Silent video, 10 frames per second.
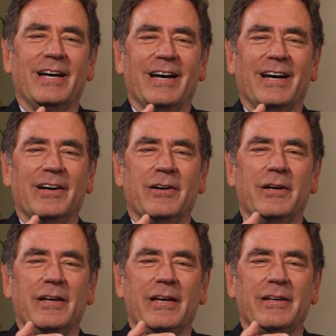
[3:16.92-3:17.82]

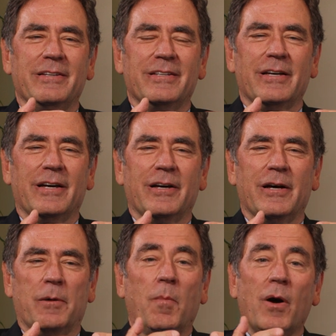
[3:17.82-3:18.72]

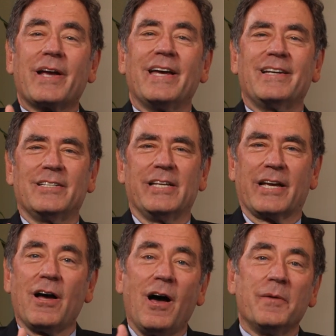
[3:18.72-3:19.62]
a market
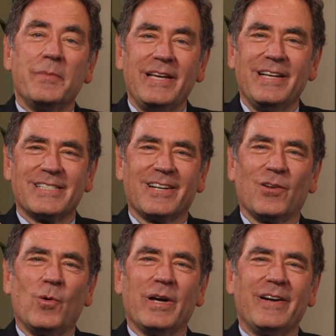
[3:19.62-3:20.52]
economy as a
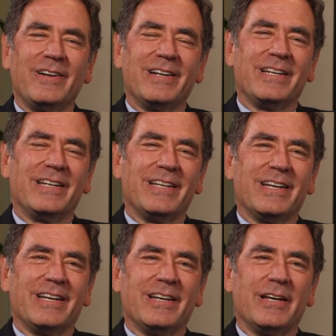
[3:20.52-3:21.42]
lawyer, and
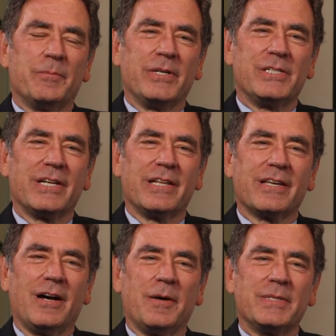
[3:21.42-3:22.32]
appreciated the
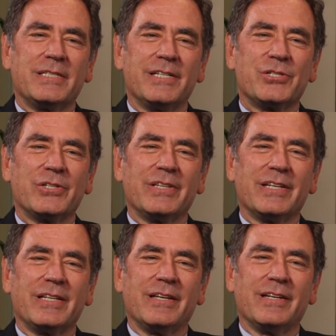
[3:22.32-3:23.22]
competition
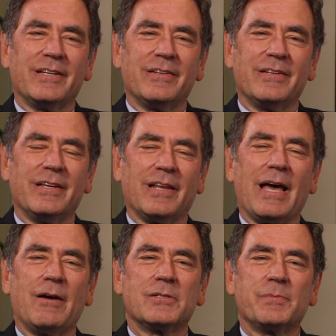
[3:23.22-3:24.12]
that
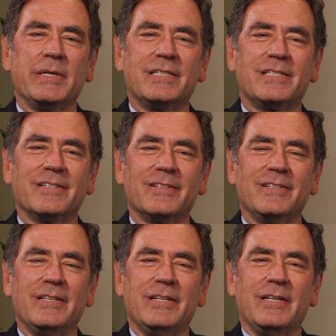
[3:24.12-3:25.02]
allows me to
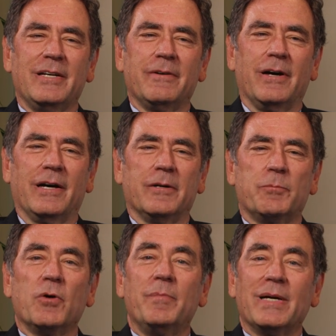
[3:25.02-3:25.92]

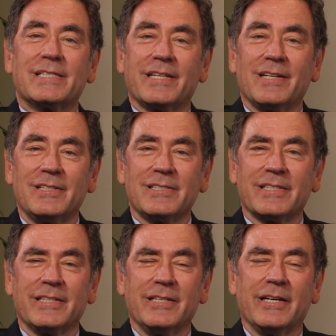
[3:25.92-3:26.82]
prove my
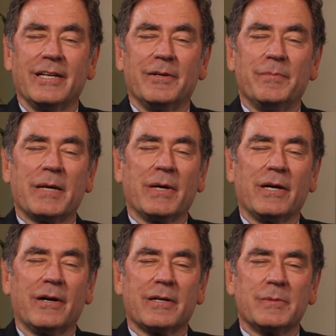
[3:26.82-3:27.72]
skills and make my
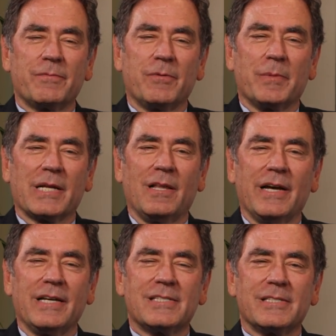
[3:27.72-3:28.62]
arguments for my
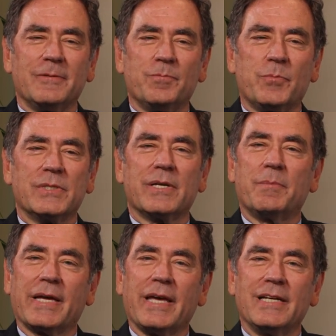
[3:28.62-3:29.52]
clients and present
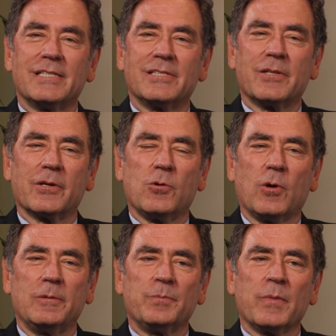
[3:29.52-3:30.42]
my cases to the
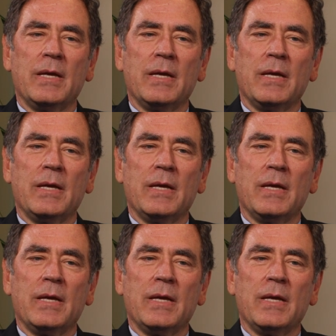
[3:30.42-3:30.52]
court.